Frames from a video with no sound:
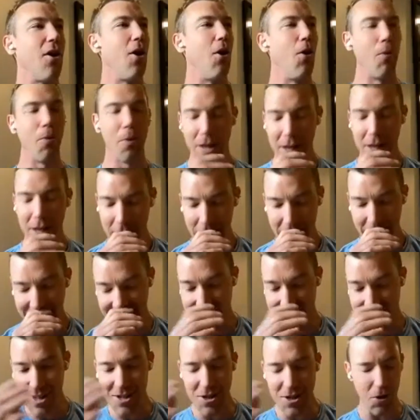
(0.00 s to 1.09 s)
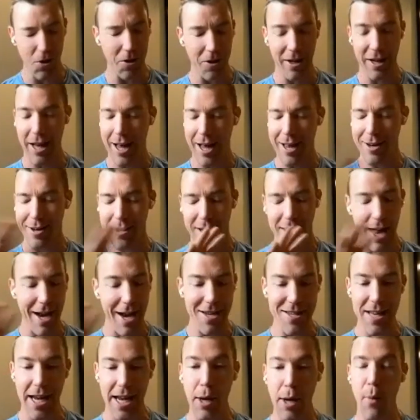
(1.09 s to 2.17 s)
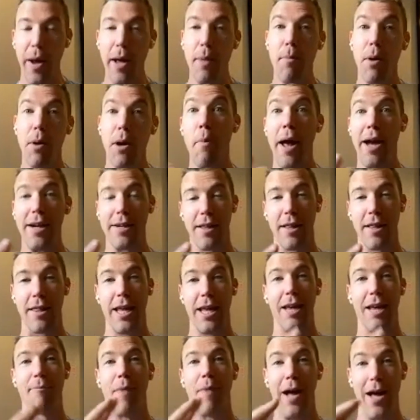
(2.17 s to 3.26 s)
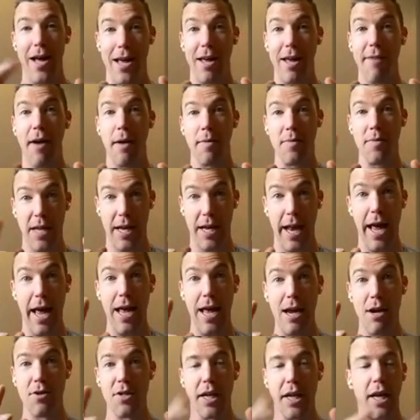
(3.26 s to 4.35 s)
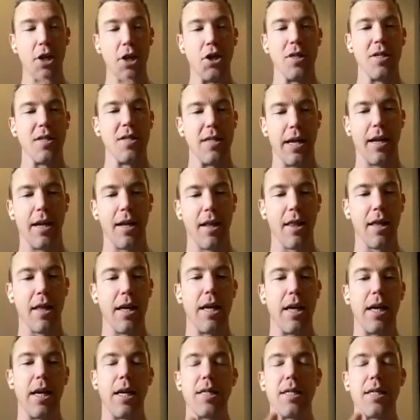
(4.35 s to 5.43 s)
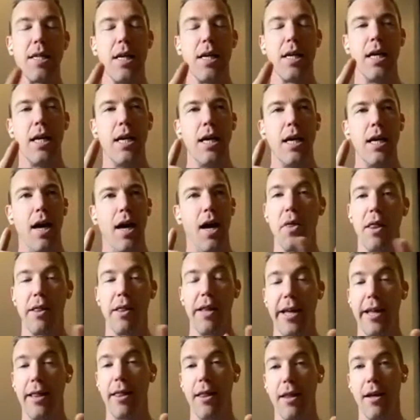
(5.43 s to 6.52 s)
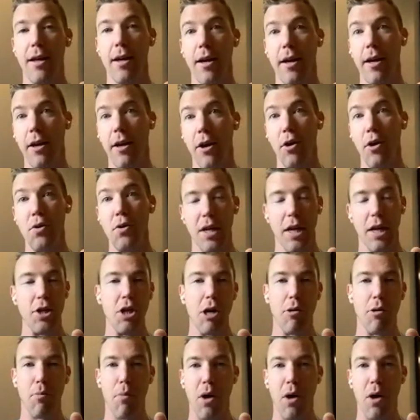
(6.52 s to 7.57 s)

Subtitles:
So again, I kind of segue, going back to the thing, if I'm saying, hey, here's a kitchen sink of things, I do like using a